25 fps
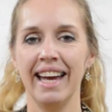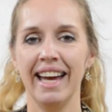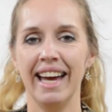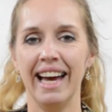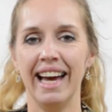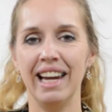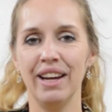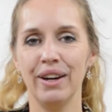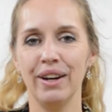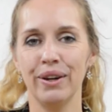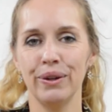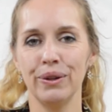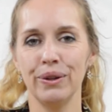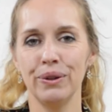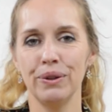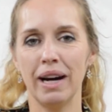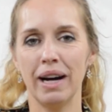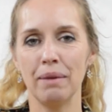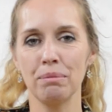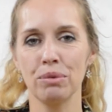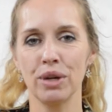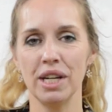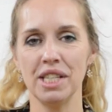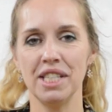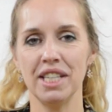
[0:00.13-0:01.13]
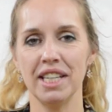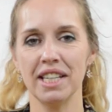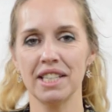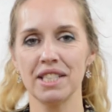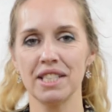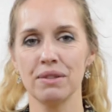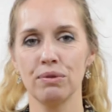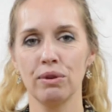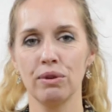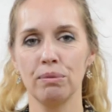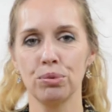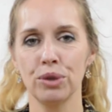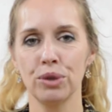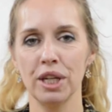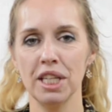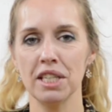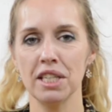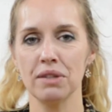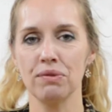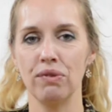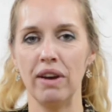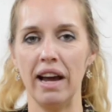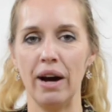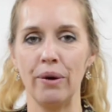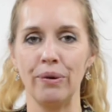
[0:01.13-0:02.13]
Hello, I'm Bridget from
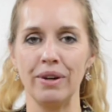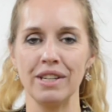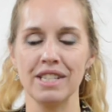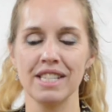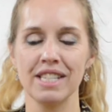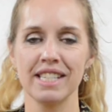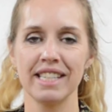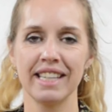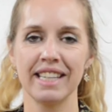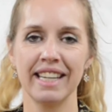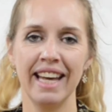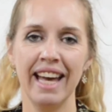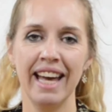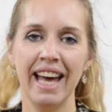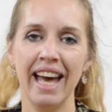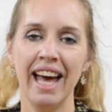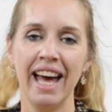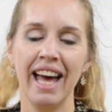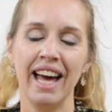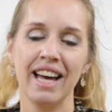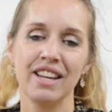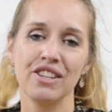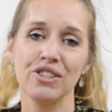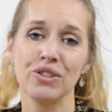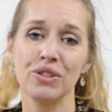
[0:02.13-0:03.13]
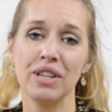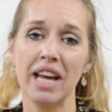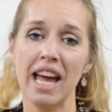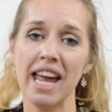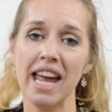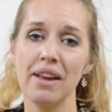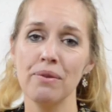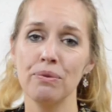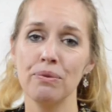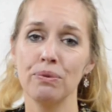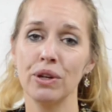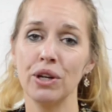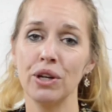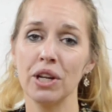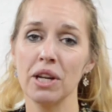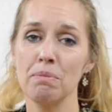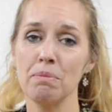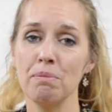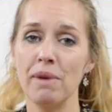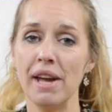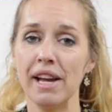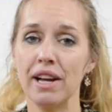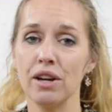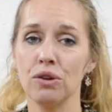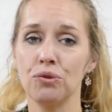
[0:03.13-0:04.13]
Passionflowers. Today we're gonna
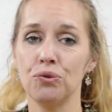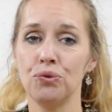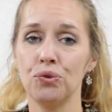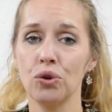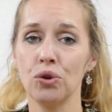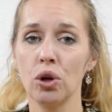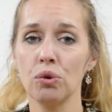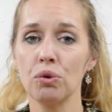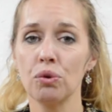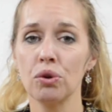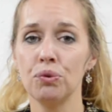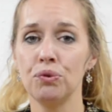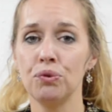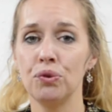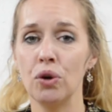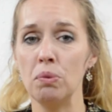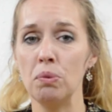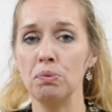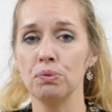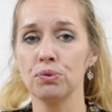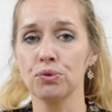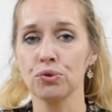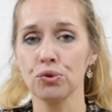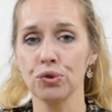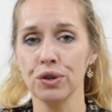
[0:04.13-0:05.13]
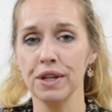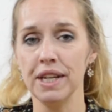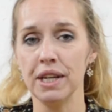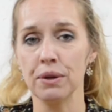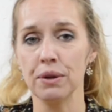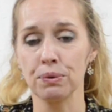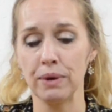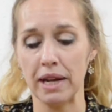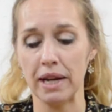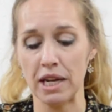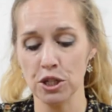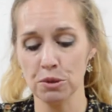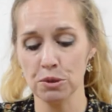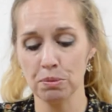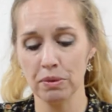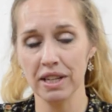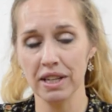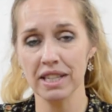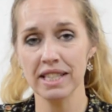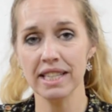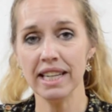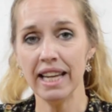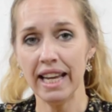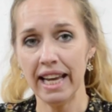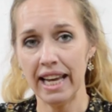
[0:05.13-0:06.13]
make a floral foam free
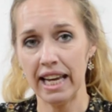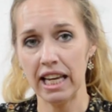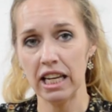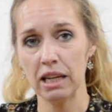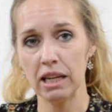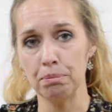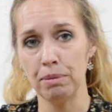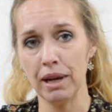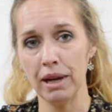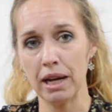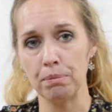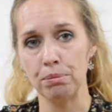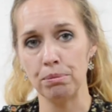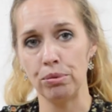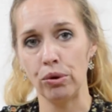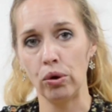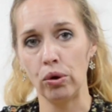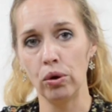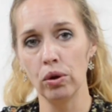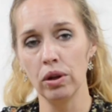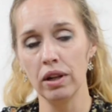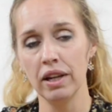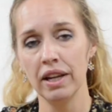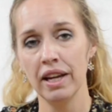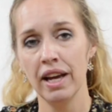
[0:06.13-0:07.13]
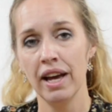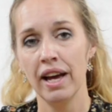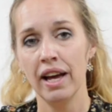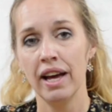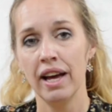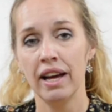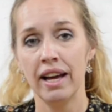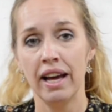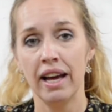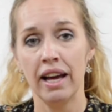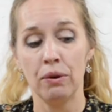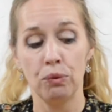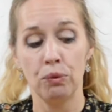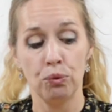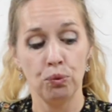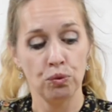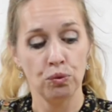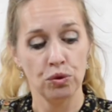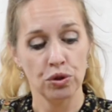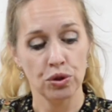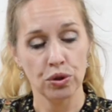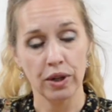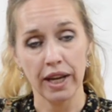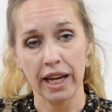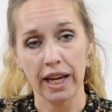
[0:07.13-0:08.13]
arrangement in a big bowl
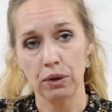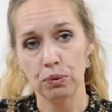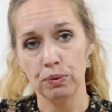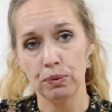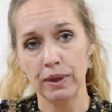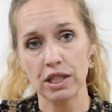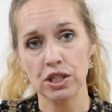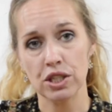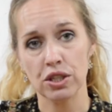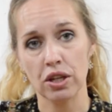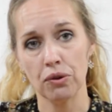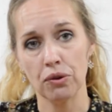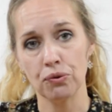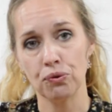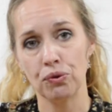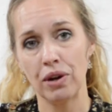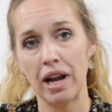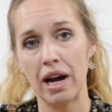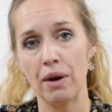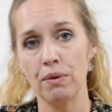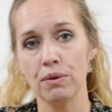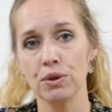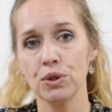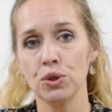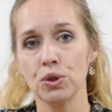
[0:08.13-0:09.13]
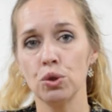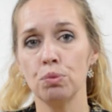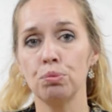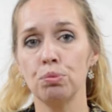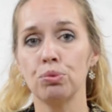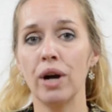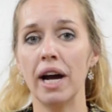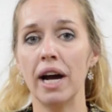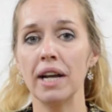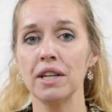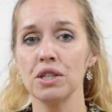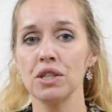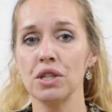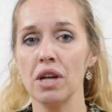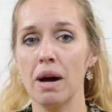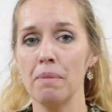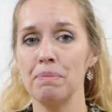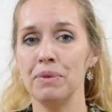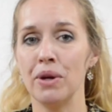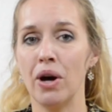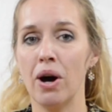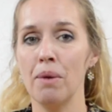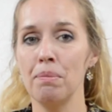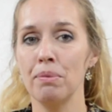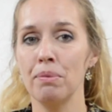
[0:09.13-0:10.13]
together with sunflowers to brighten up
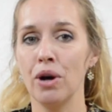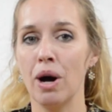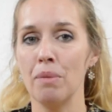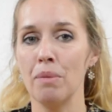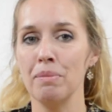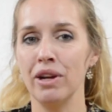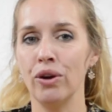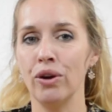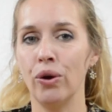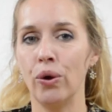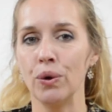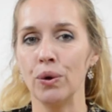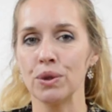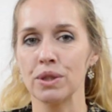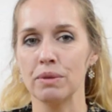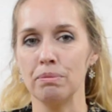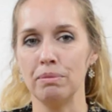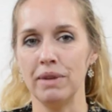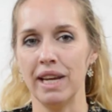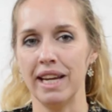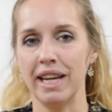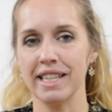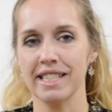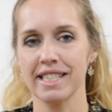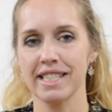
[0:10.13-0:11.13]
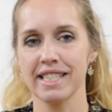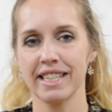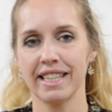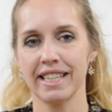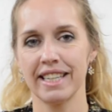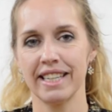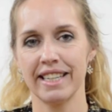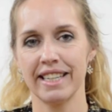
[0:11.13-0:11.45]
the upcoming autumn days.